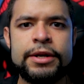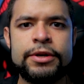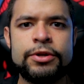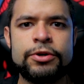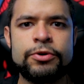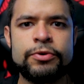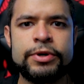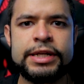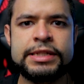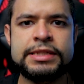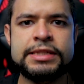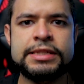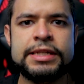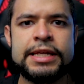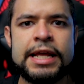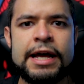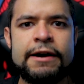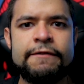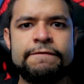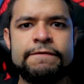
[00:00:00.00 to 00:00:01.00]
degrees to
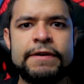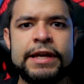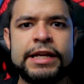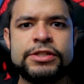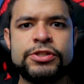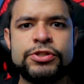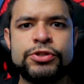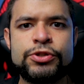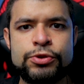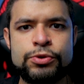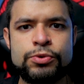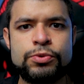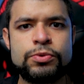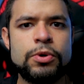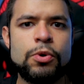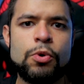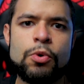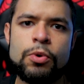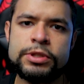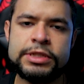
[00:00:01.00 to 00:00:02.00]
now face you,
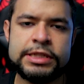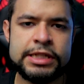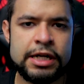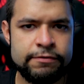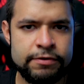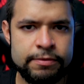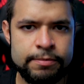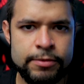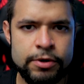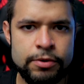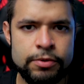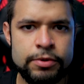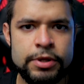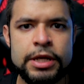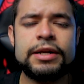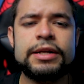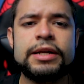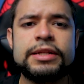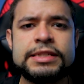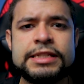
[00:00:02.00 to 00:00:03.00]
or selfie mode.
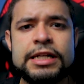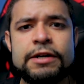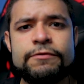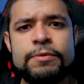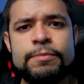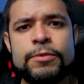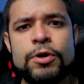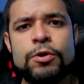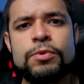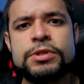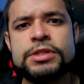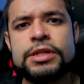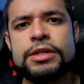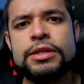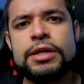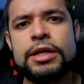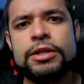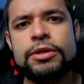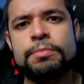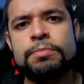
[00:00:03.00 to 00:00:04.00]
Now, the selfie mode was
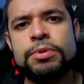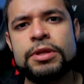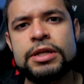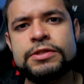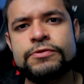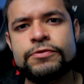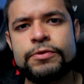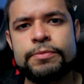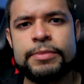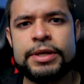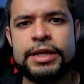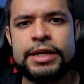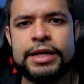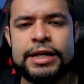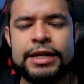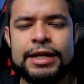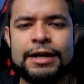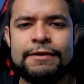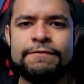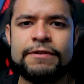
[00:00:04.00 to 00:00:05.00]
another plus for me,
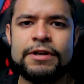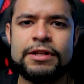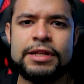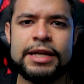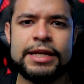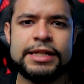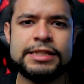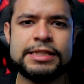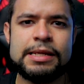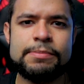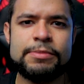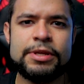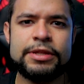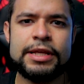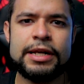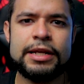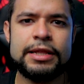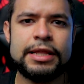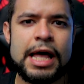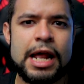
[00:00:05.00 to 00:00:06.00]
and I feel like it's something
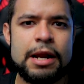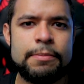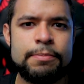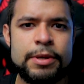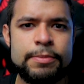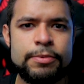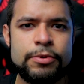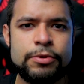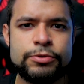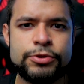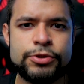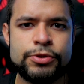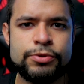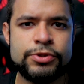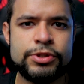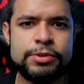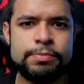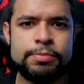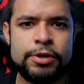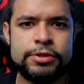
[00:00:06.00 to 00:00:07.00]
that a lot of people who
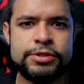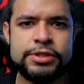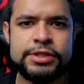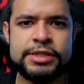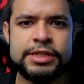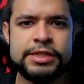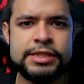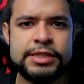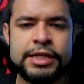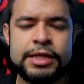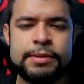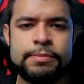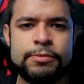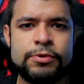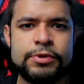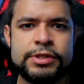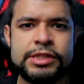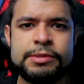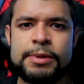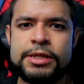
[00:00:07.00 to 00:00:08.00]
choose to purchase this
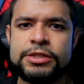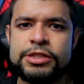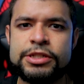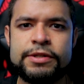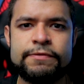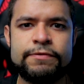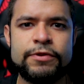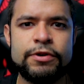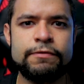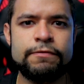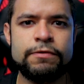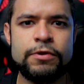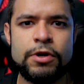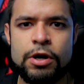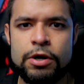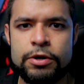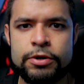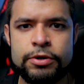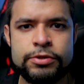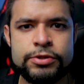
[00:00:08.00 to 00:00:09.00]
gimbal, especially if they're
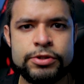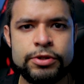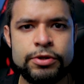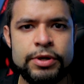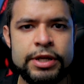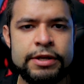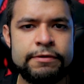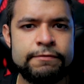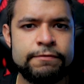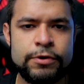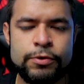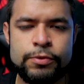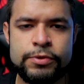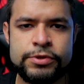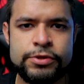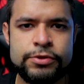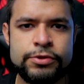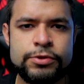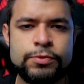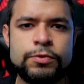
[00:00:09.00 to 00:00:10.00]
vloggers or
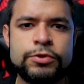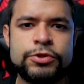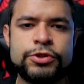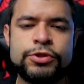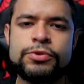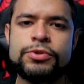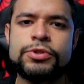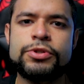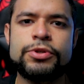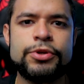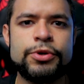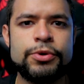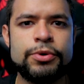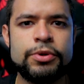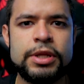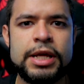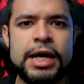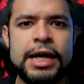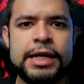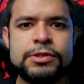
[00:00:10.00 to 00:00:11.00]
influencers, will choose to
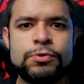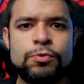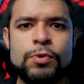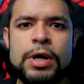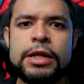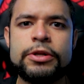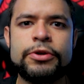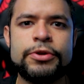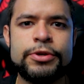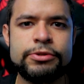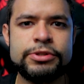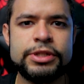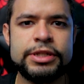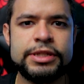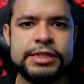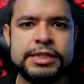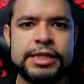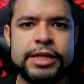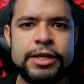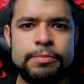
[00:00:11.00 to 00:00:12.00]
utilize while they're using
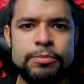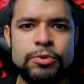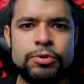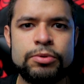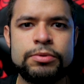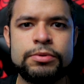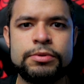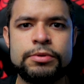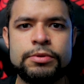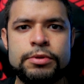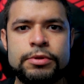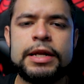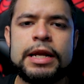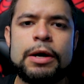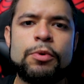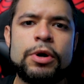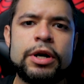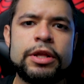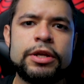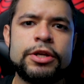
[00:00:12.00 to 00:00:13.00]
this gimbal.
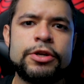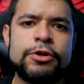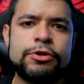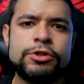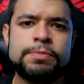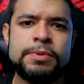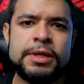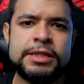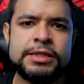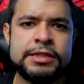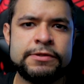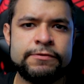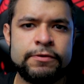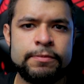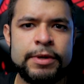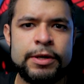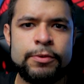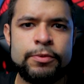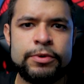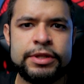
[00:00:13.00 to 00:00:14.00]
Now, one of the huge pluses for
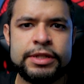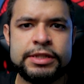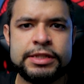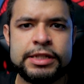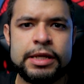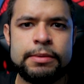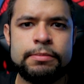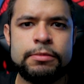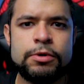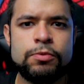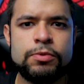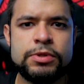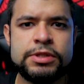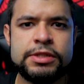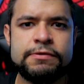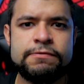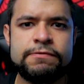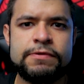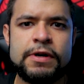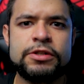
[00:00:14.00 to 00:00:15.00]
me with this gimbal was
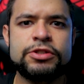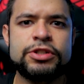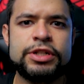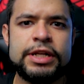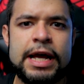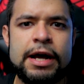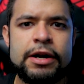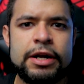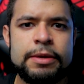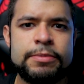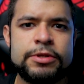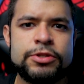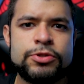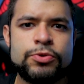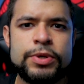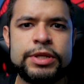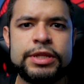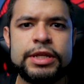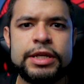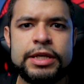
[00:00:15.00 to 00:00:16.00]
the functionality
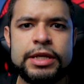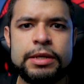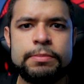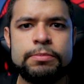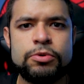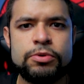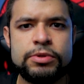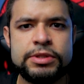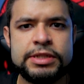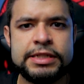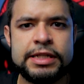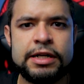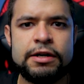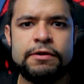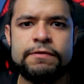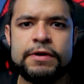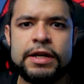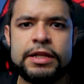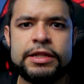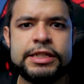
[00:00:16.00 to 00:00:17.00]
between the gimbal
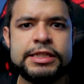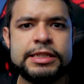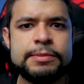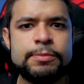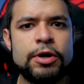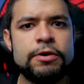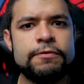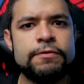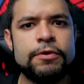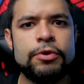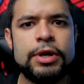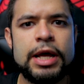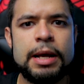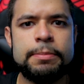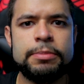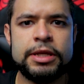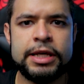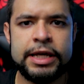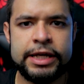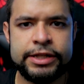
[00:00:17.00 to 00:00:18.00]
itself and the smartphone
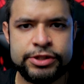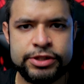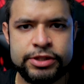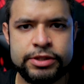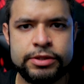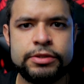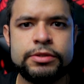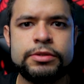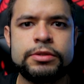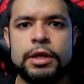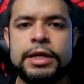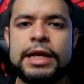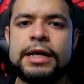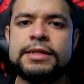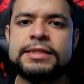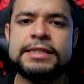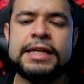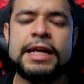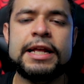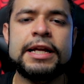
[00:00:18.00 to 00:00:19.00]
application. Now,
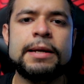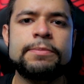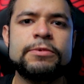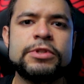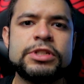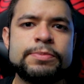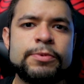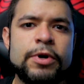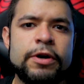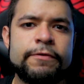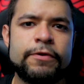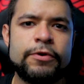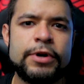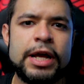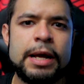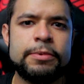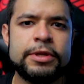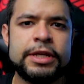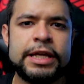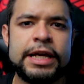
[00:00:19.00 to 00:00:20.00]
setting up the smartphone
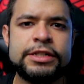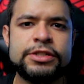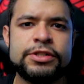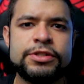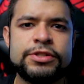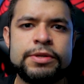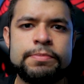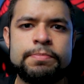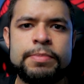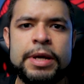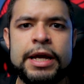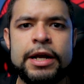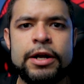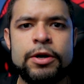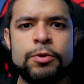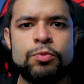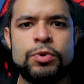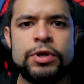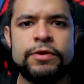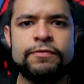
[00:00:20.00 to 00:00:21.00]
application to
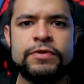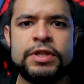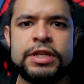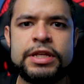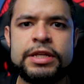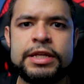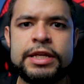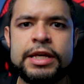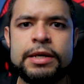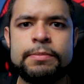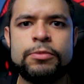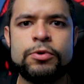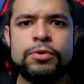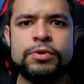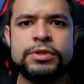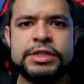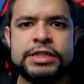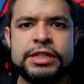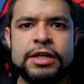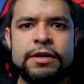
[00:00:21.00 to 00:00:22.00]
pair with the
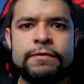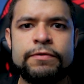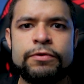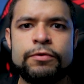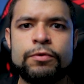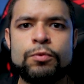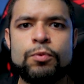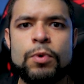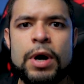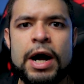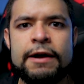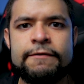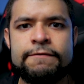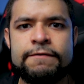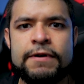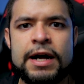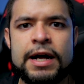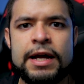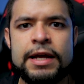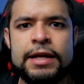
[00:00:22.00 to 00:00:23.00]
gimbal itself through
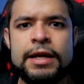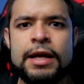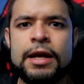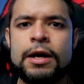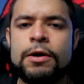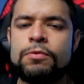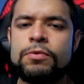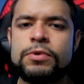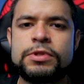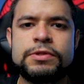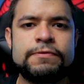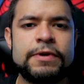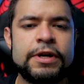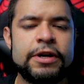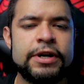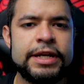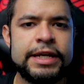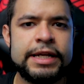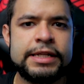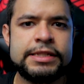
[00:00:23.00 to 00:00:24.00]
Wi-Fi was
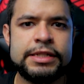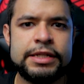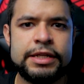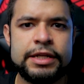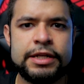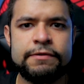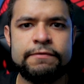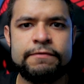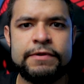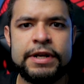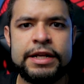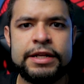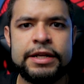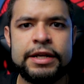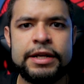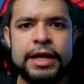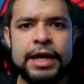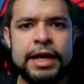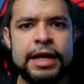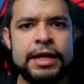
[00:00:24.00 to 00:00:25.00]
very easy and
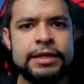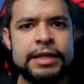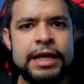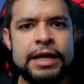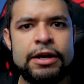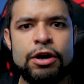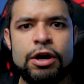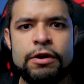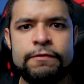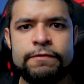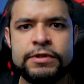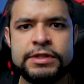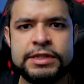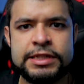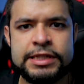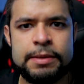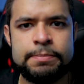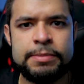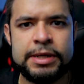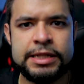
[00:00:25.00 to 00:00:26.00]
convenient, and they offered
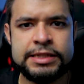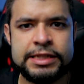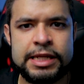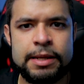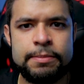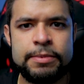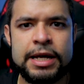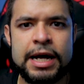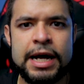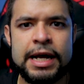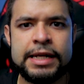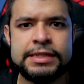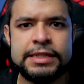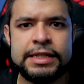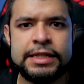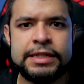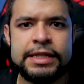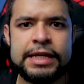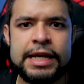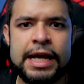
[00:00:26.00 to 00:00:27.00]
step-by-step guides
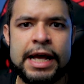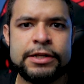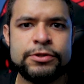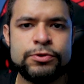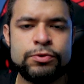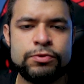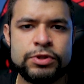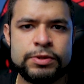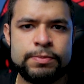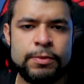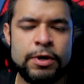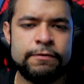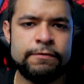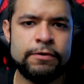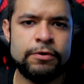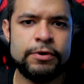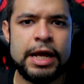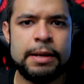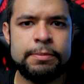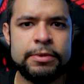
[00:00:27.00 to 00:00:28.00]
in the actual
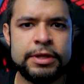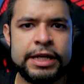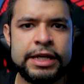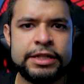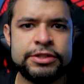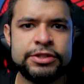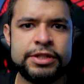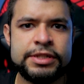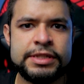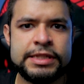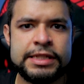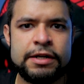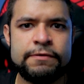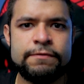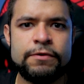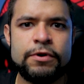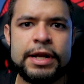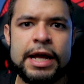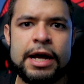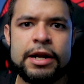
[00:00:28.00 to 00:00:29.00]
smartphone application
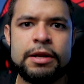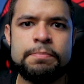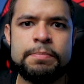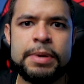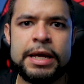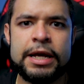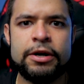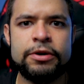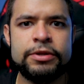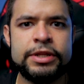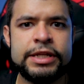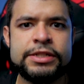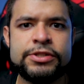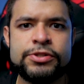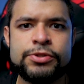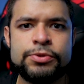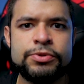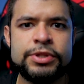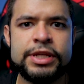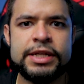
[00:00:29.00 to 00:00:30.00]
itself on how to pair these
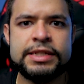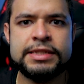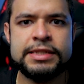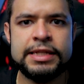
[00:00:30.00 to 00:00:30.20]
2 things